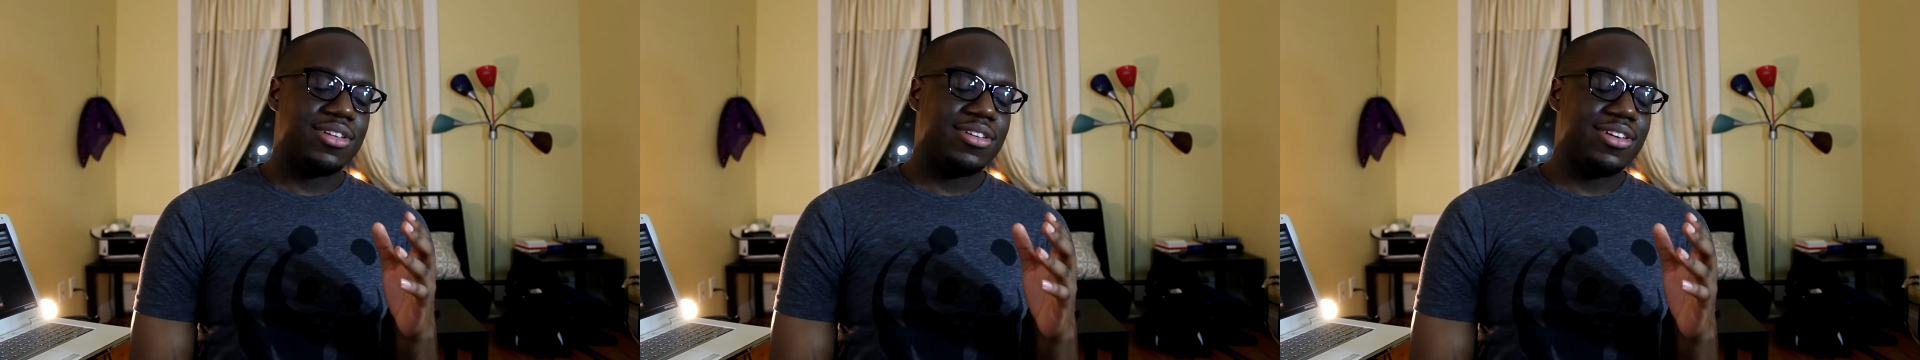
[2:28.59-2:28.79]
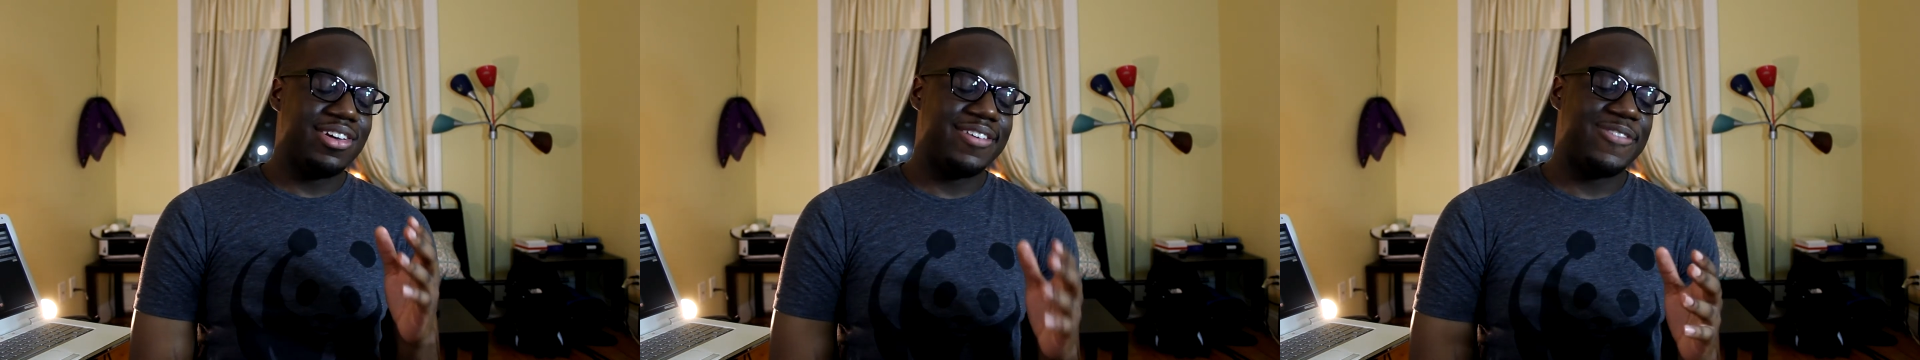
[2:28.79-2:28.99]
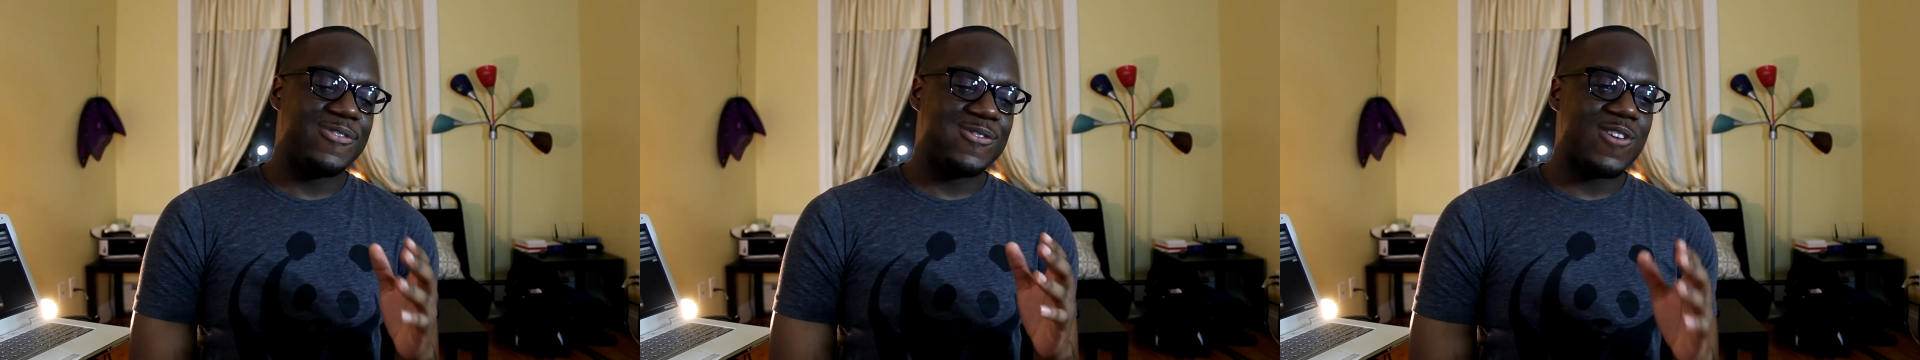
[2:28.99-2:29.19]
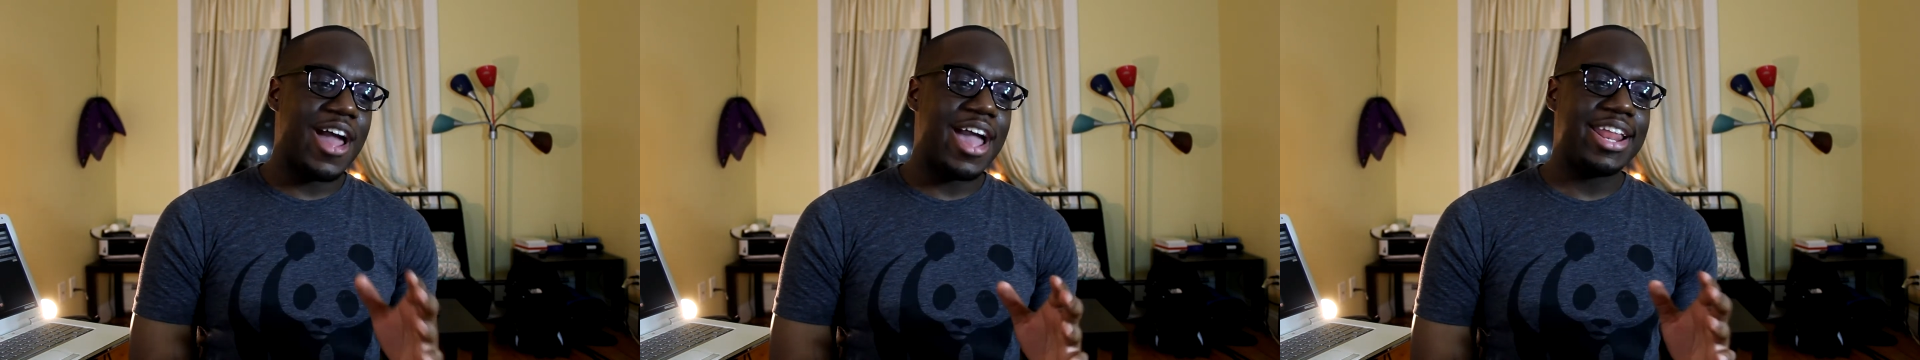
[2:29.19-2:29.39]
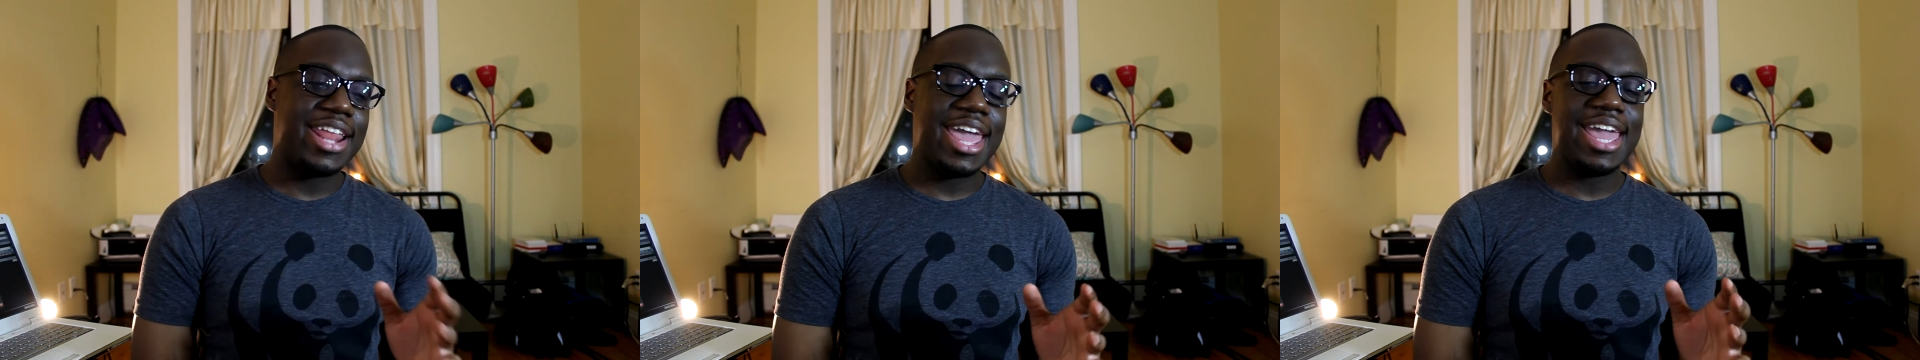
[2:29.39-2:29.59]

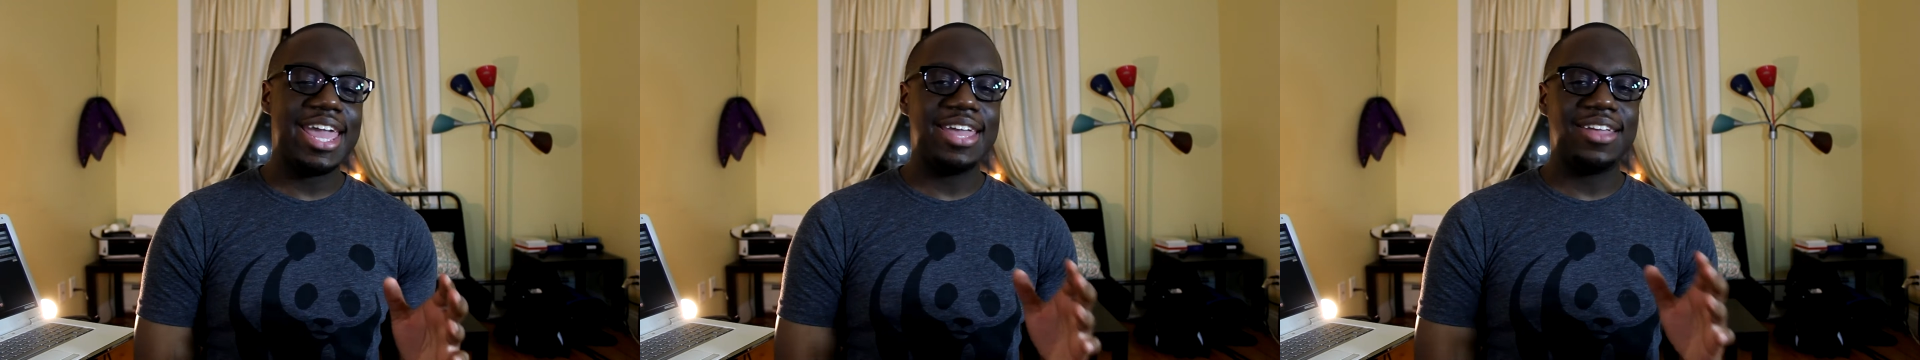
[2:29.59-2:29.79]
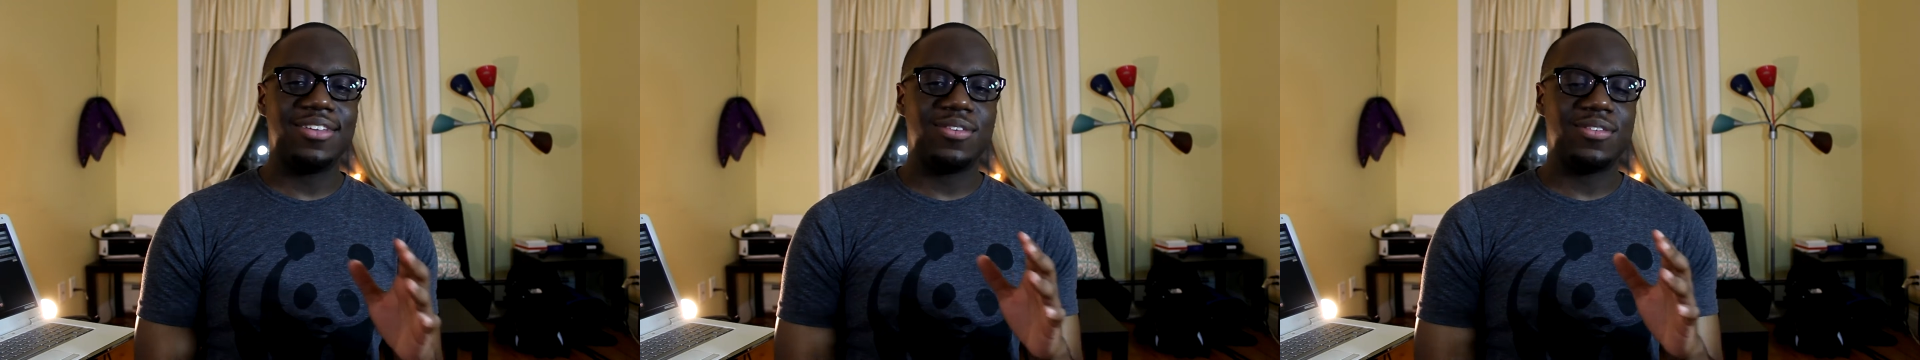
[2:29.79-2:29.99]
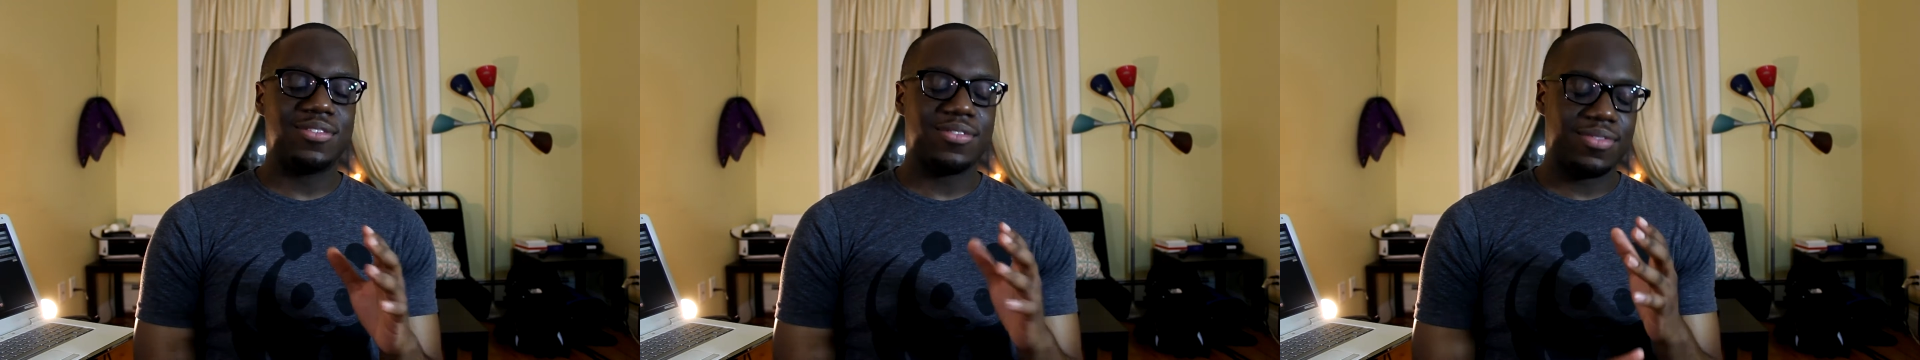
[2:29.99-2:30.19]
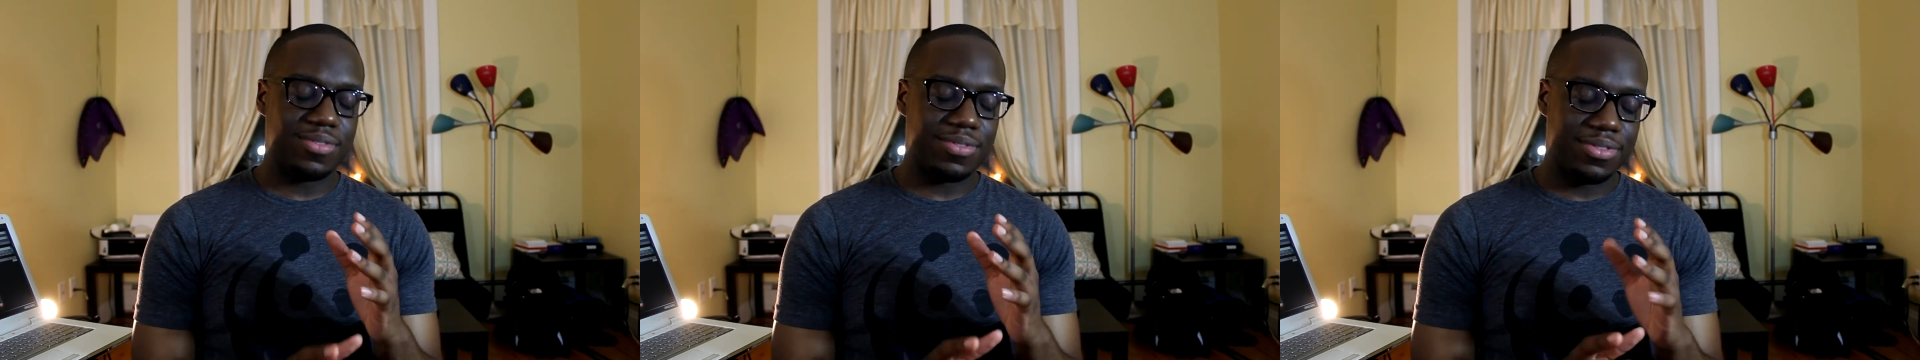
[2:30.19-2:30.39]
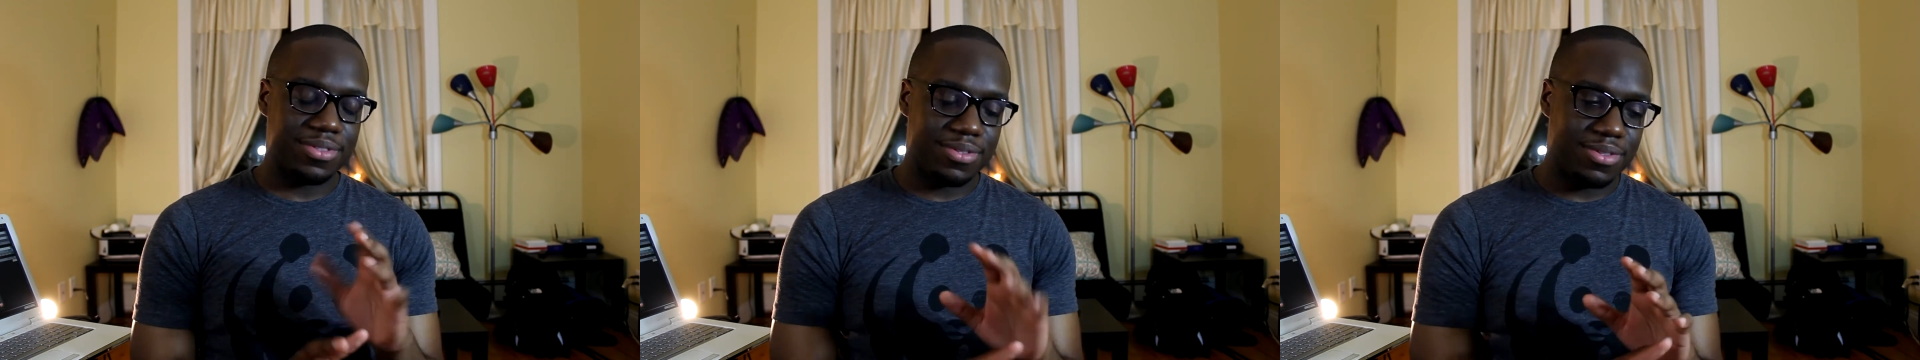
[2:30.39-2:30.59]
Friday,
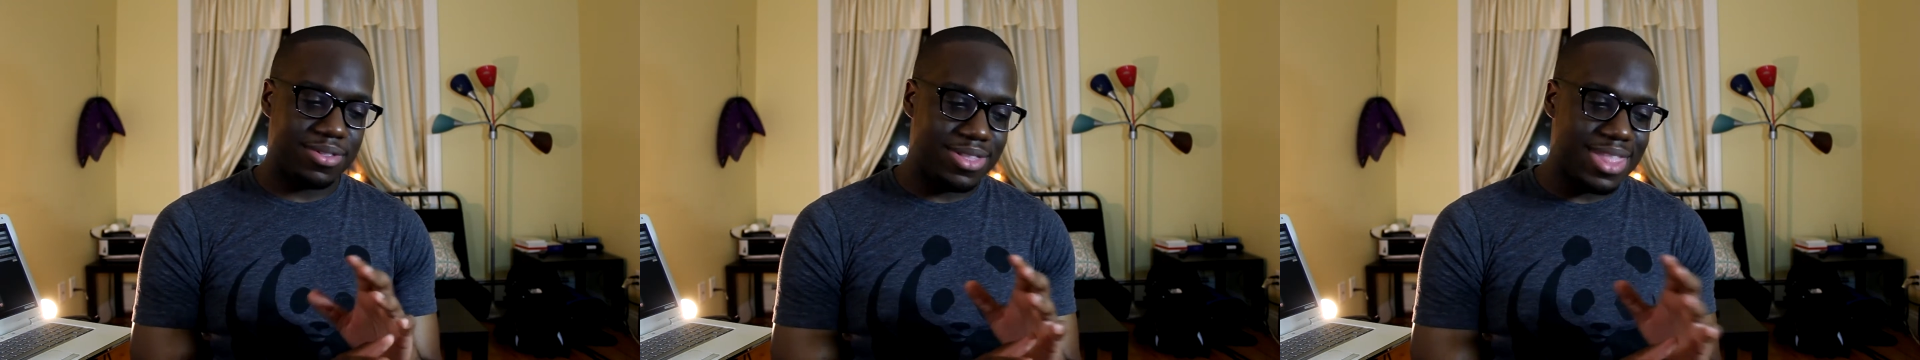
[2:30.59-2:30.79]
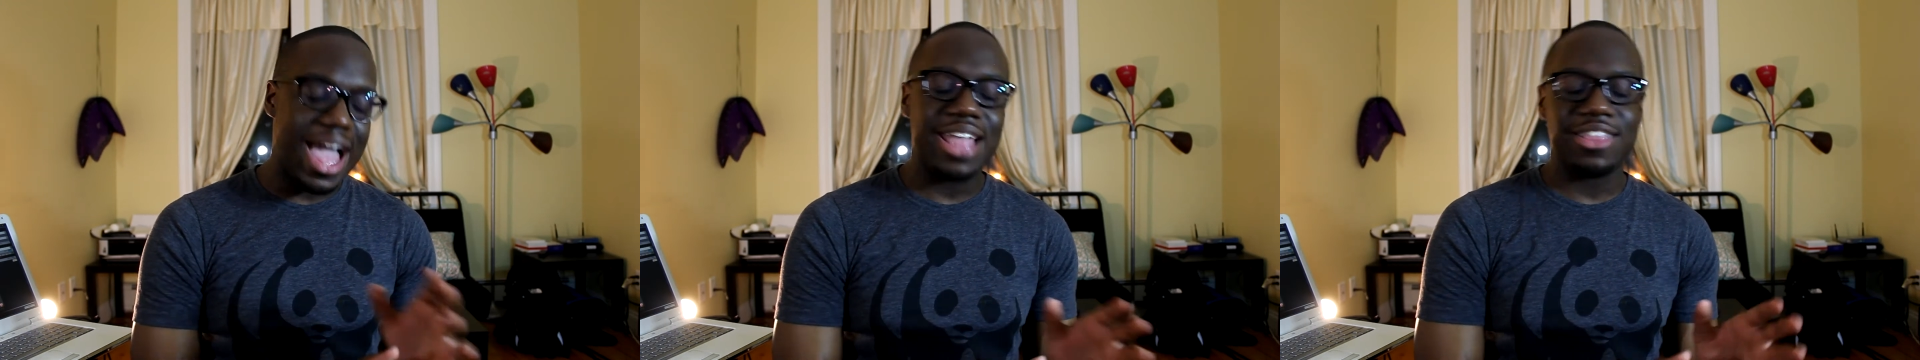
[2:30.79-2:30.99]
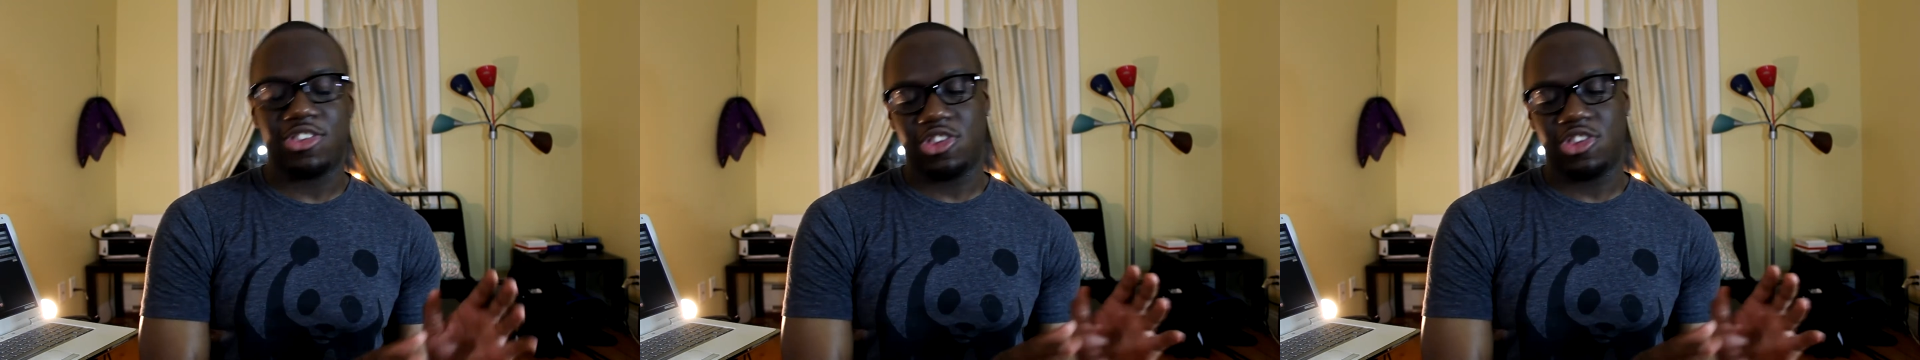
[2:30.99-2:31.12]
not